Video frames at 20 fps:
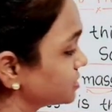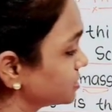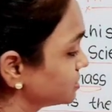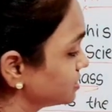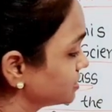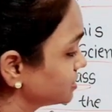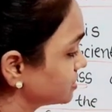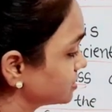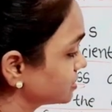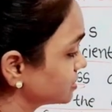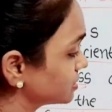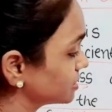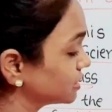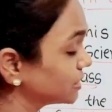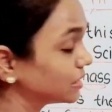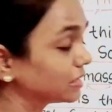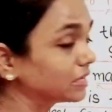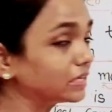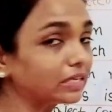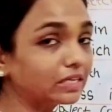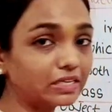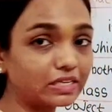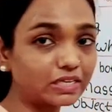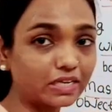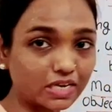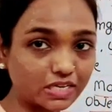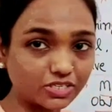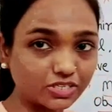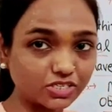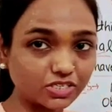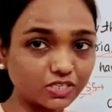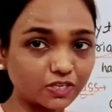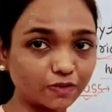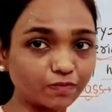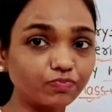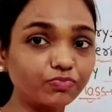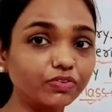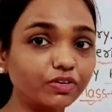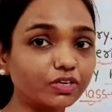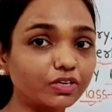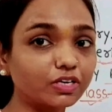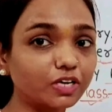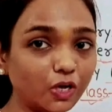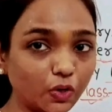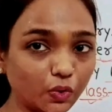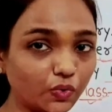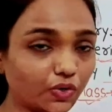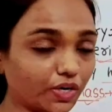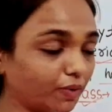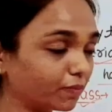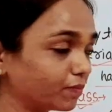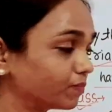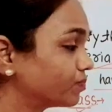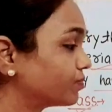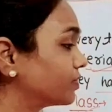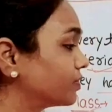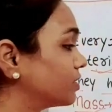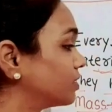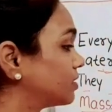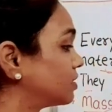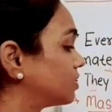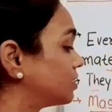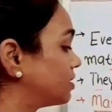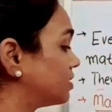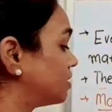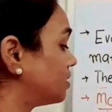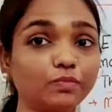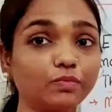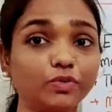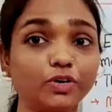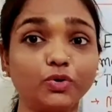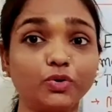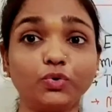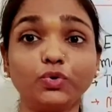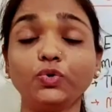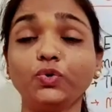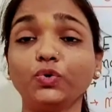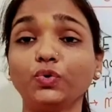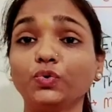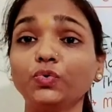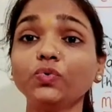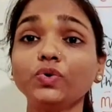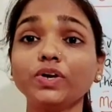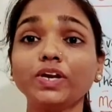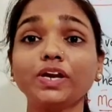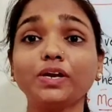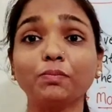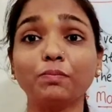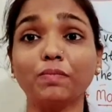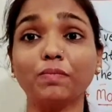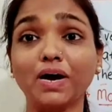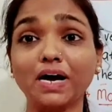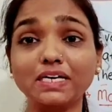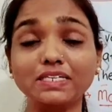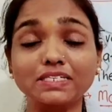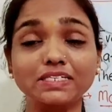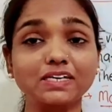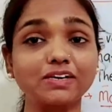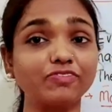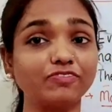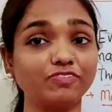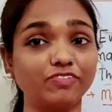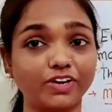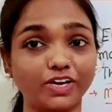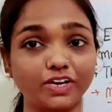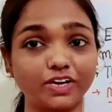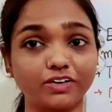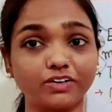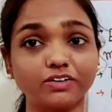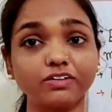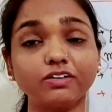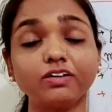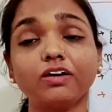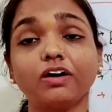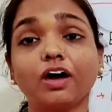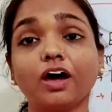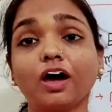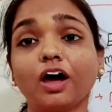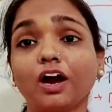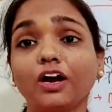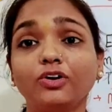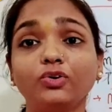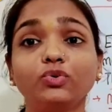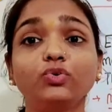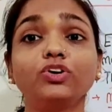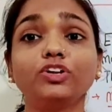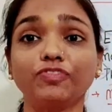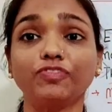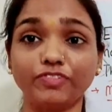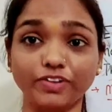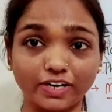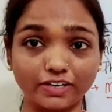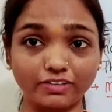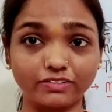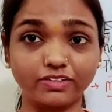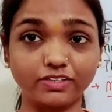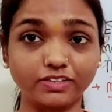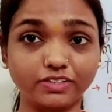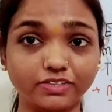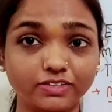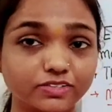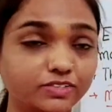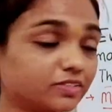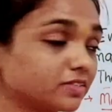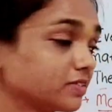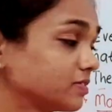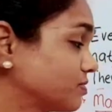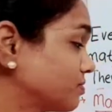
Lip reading: is kg, kilogram. But do you know that mass and weight are two different things?